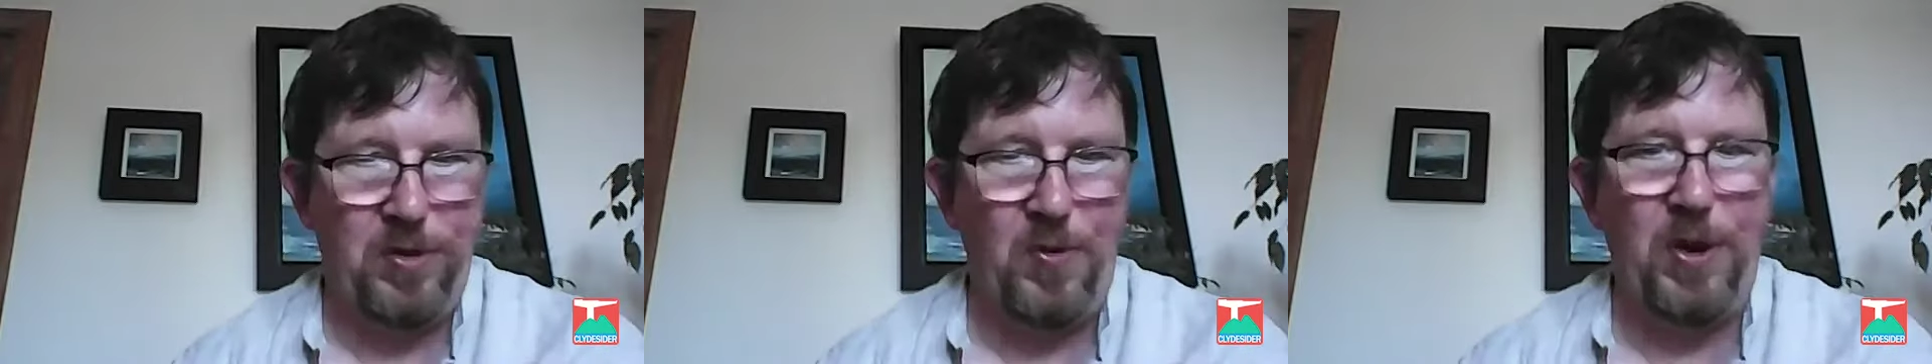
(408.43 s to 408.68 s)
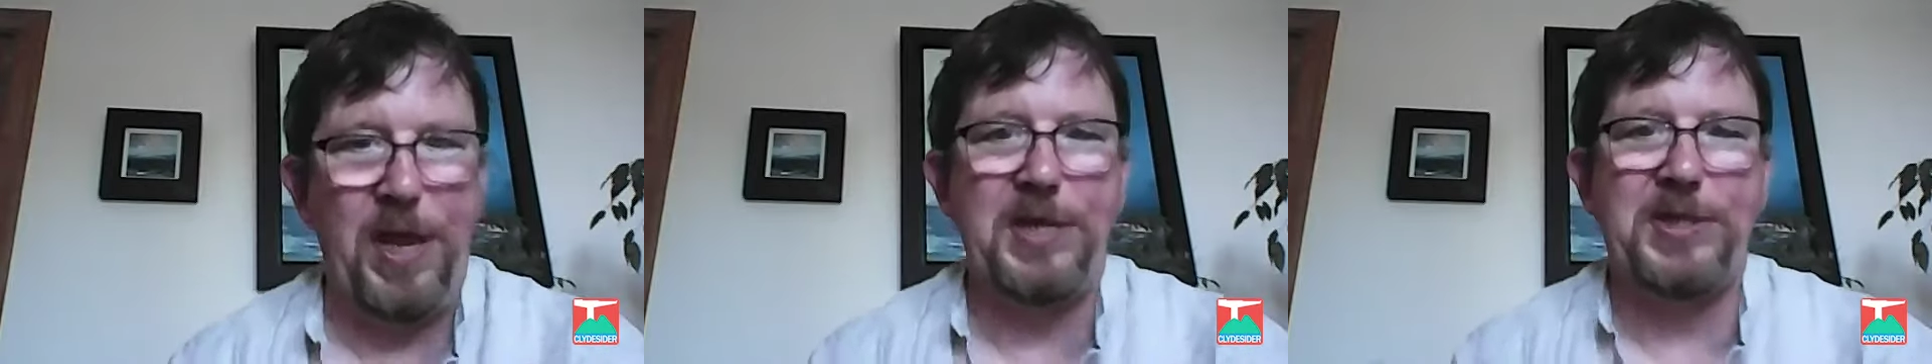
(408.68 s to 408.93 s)

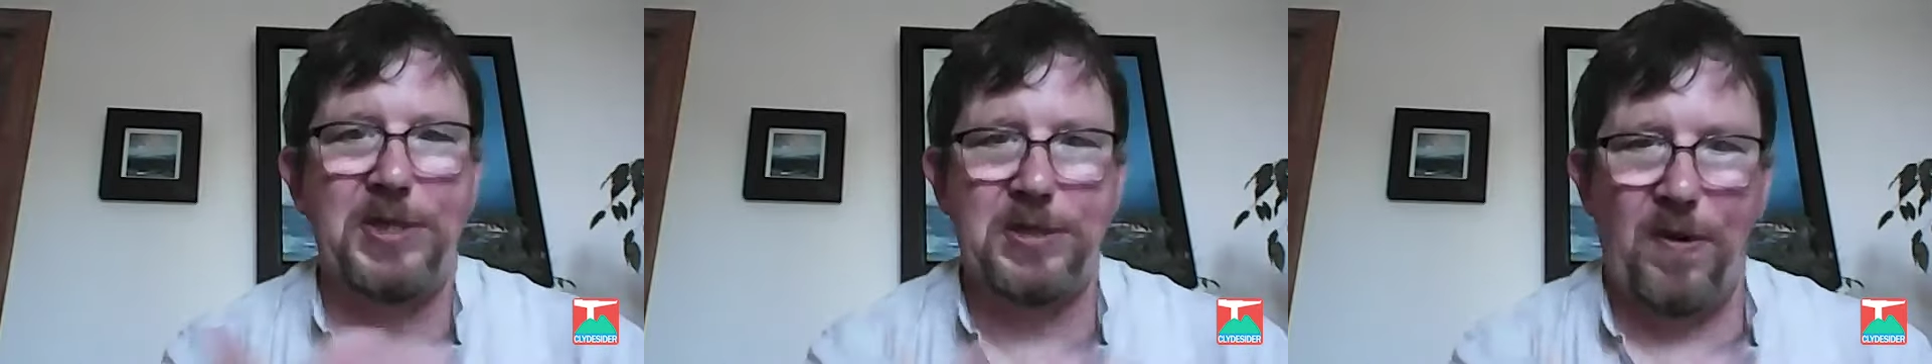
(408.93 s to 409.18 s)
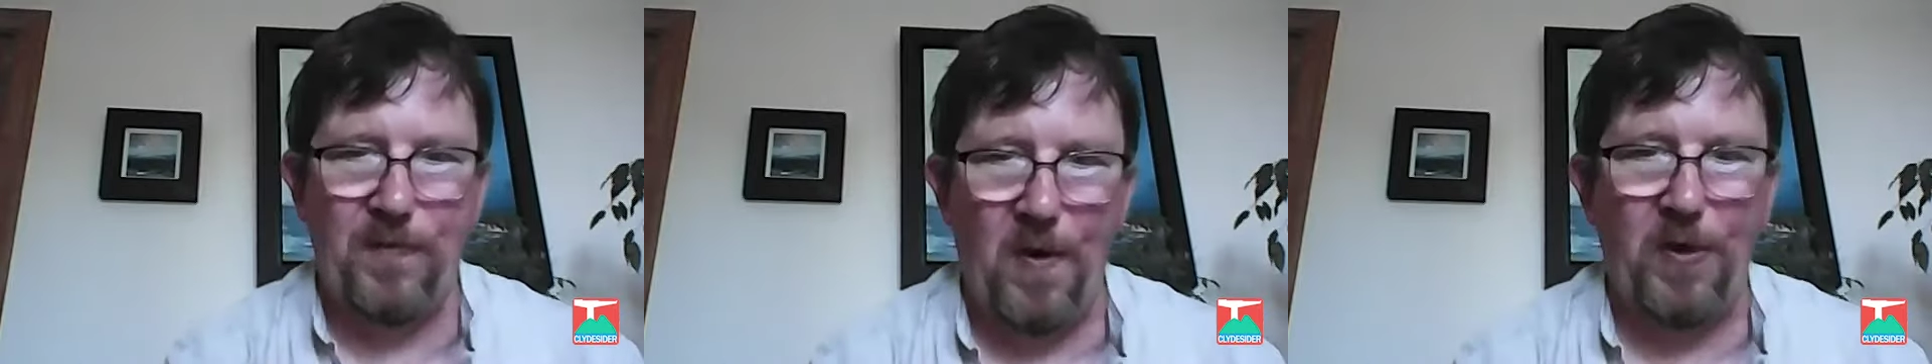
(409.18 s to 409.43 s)
Donations
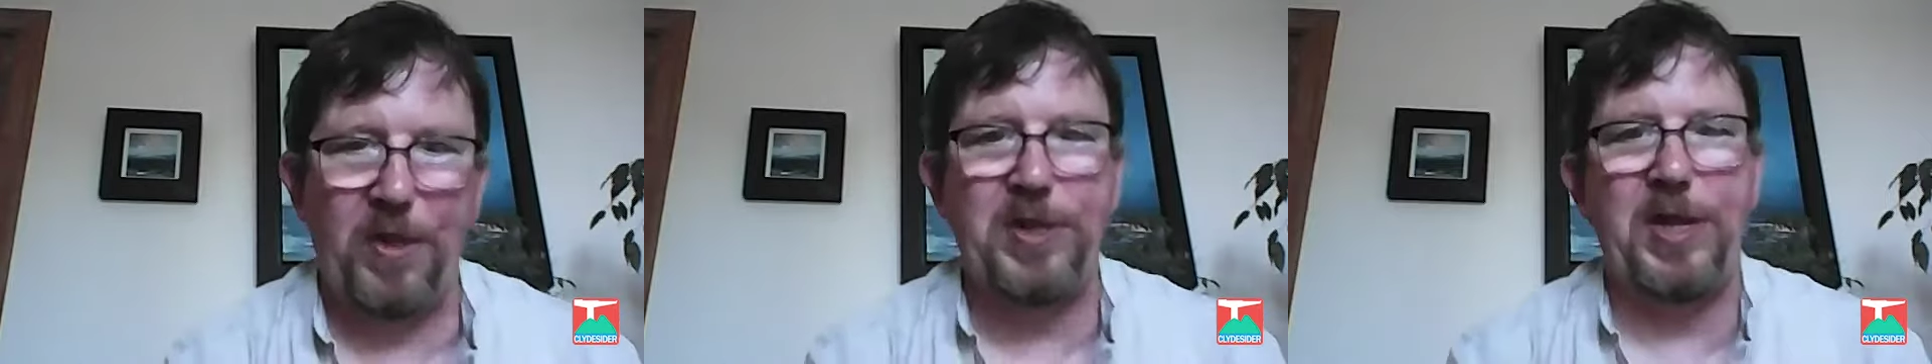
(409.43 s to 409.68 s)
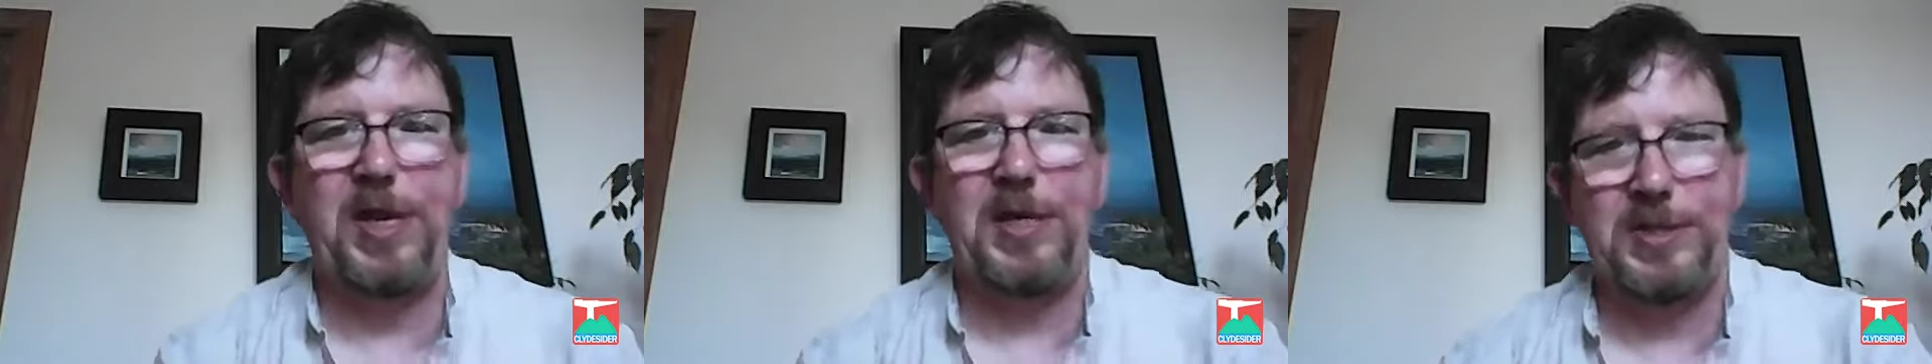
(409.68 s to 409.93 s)
or
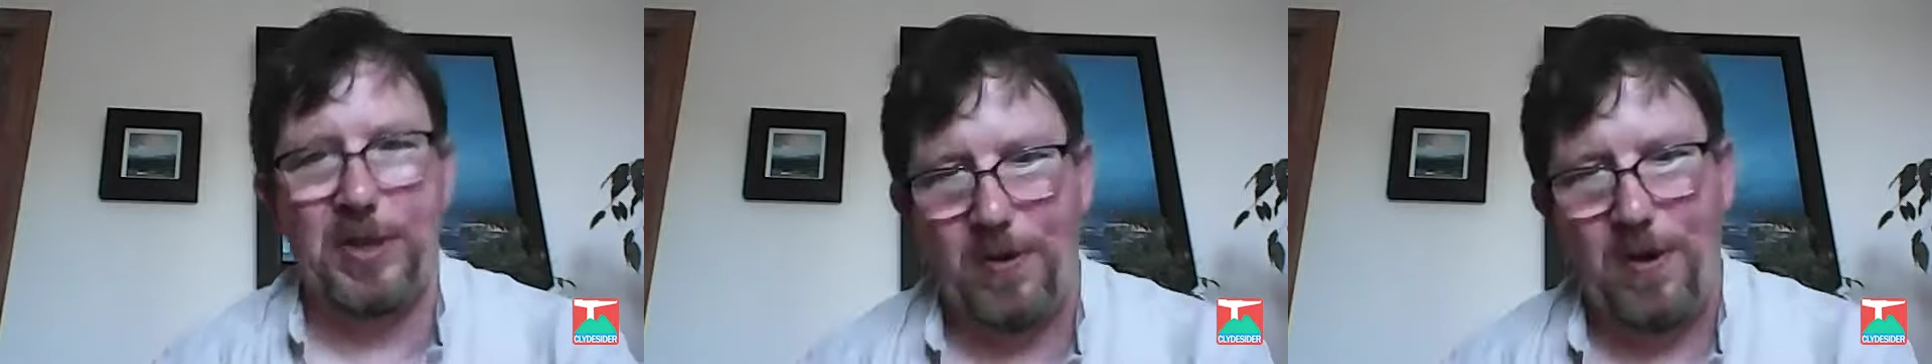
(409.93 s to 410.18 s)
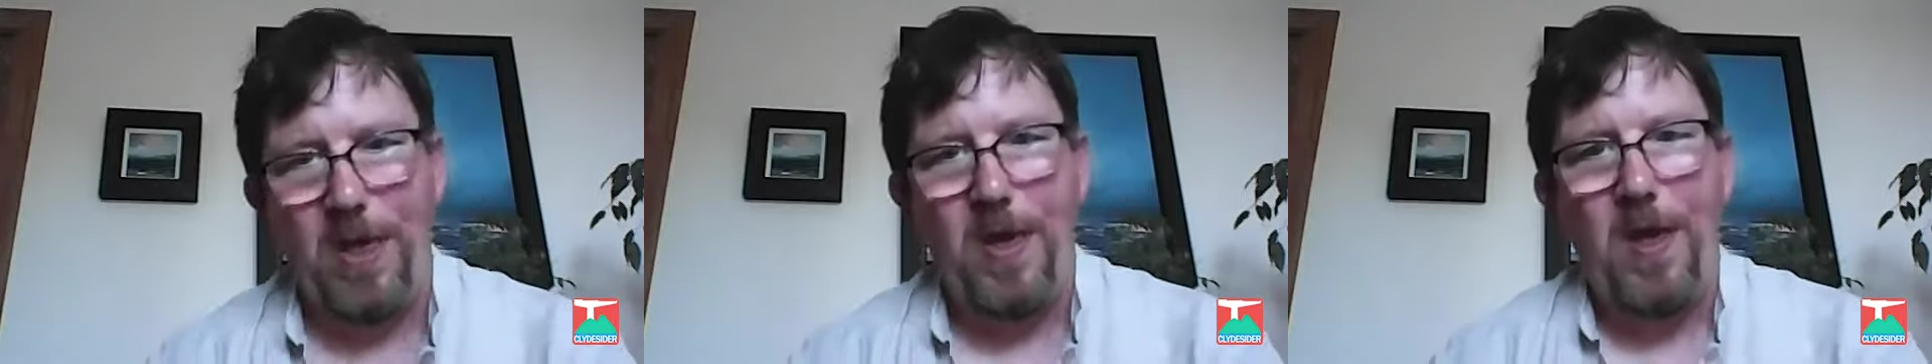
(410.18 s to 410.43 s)
volunteers or
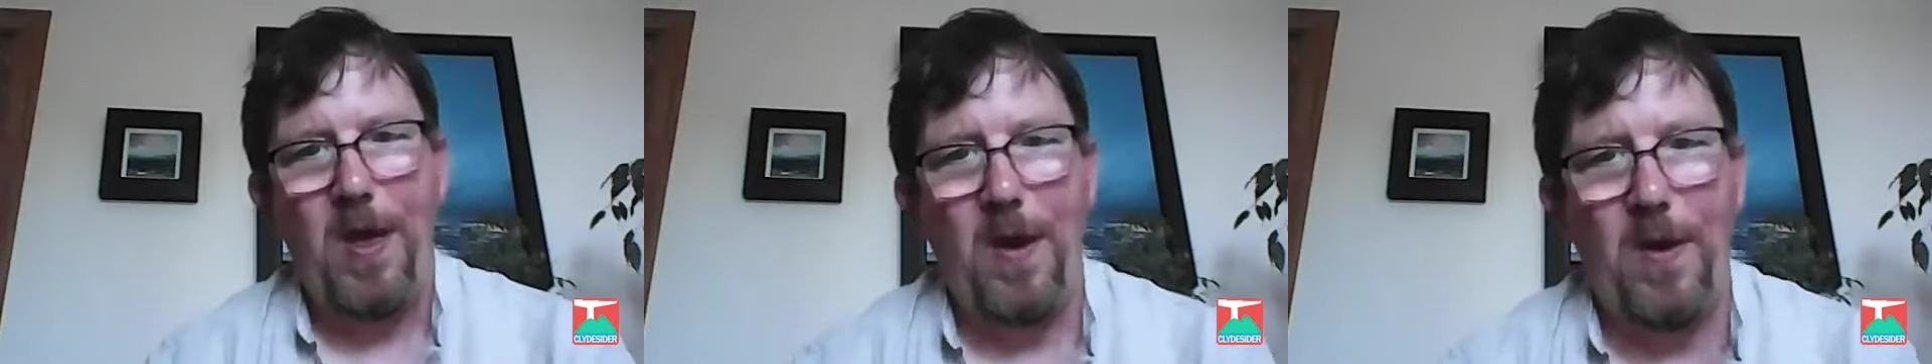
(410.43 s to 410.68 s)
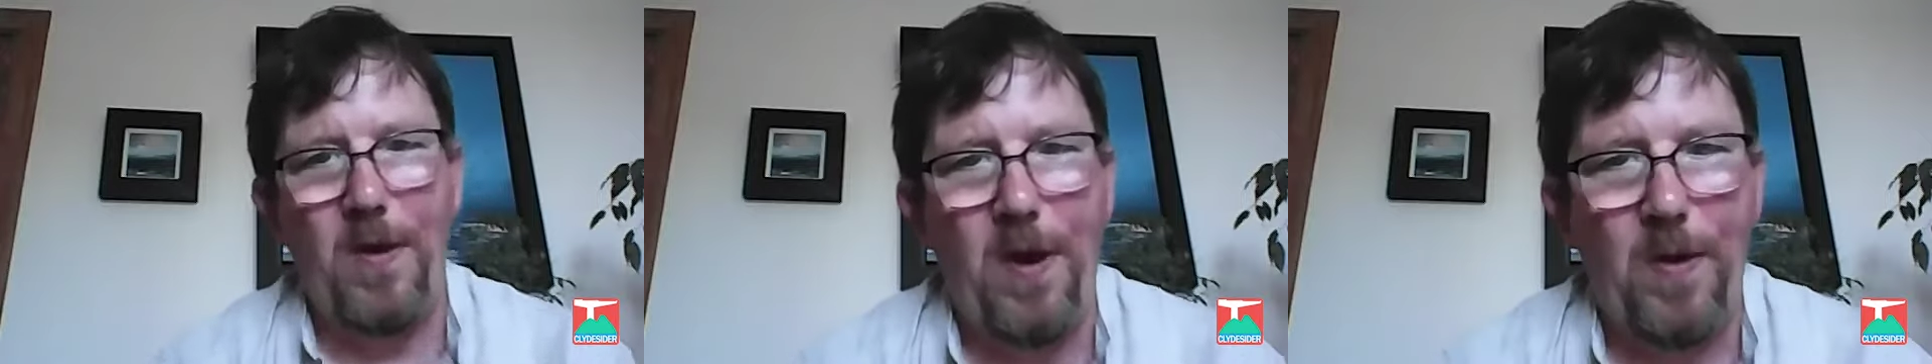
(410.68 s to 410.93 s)

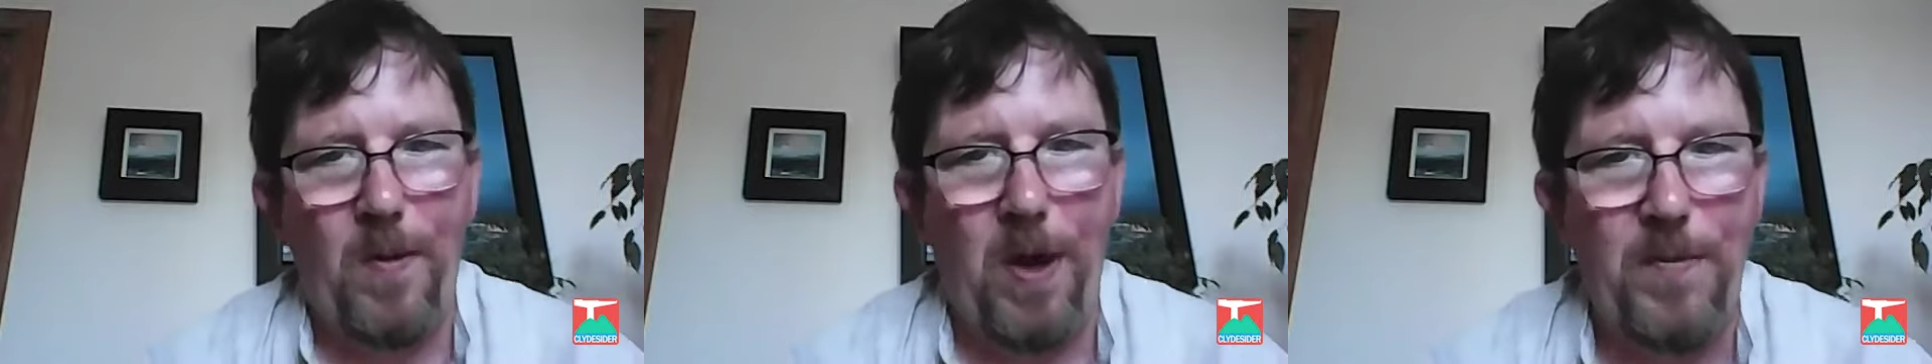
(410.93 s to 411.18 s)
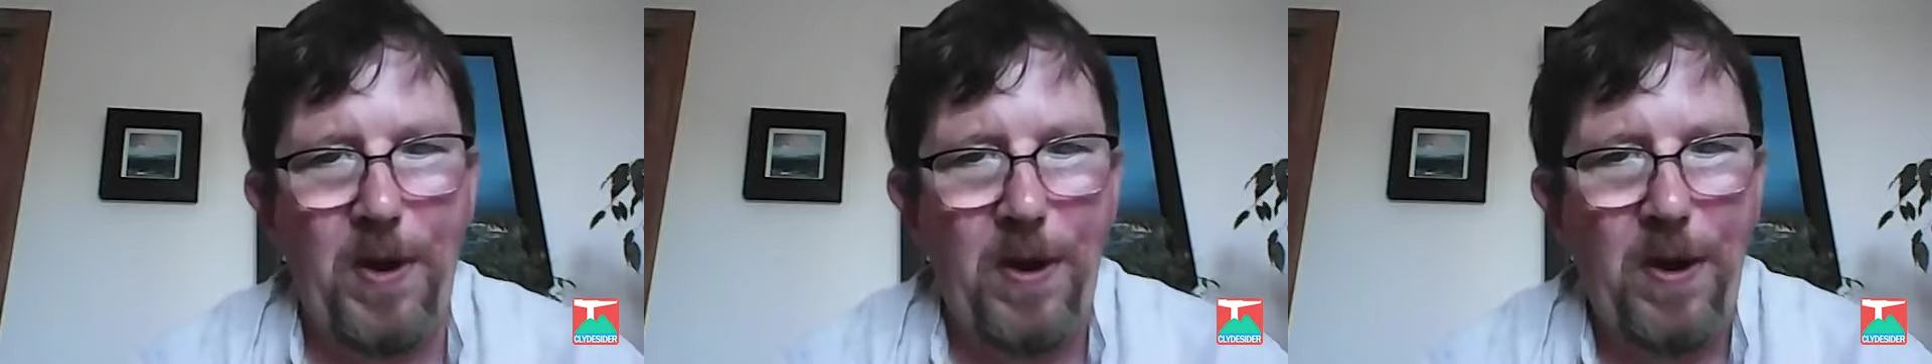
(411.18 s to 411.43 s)
or, or
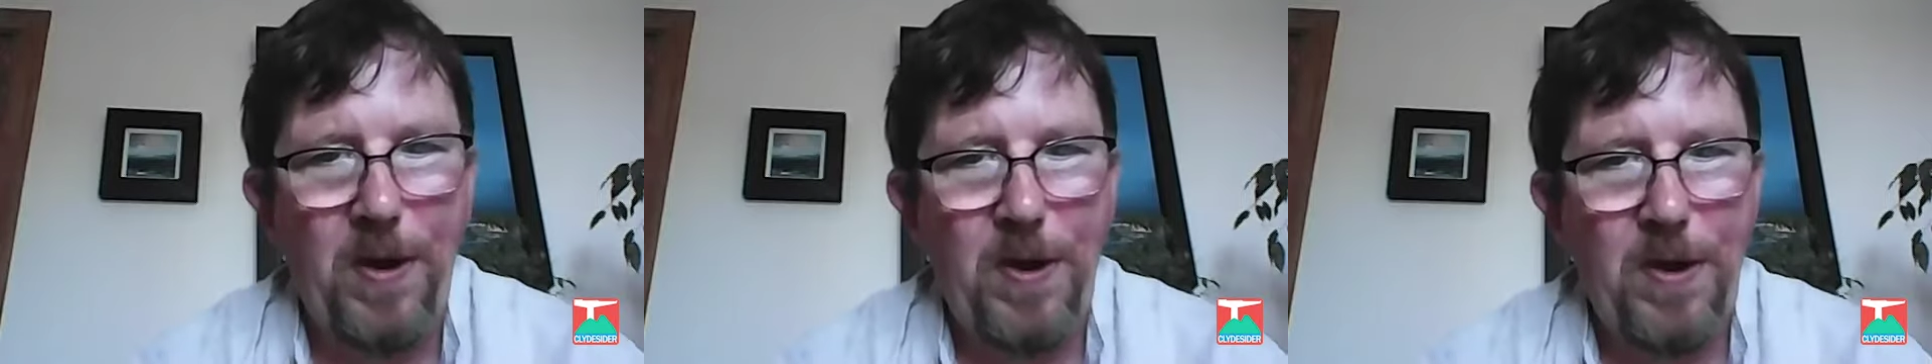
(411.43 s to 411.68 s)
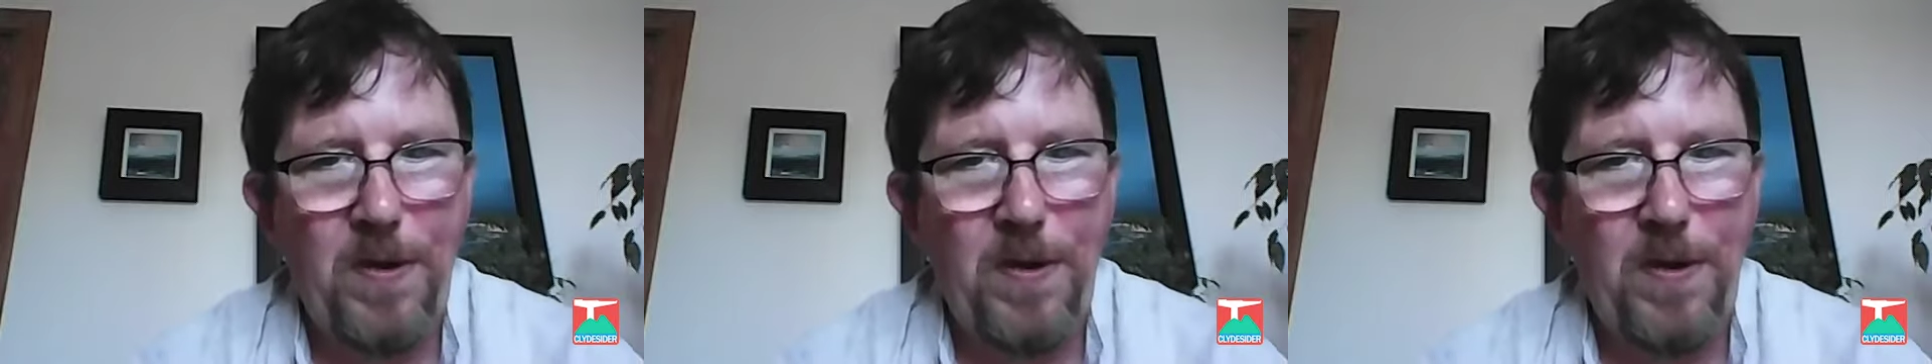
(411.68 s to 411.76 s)
whatever.